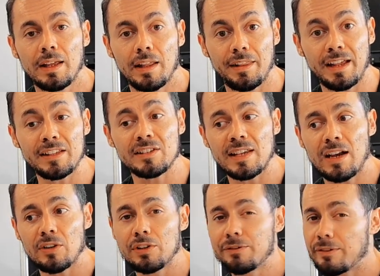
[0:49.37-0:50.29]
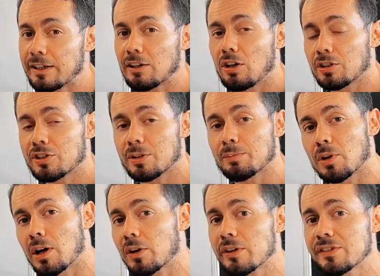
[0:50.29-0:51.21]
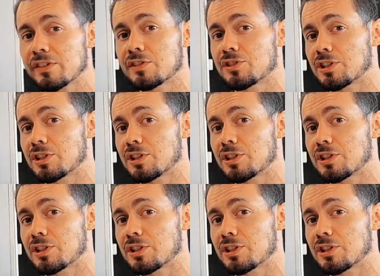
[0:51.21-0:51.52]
And that's how you find long-term progress is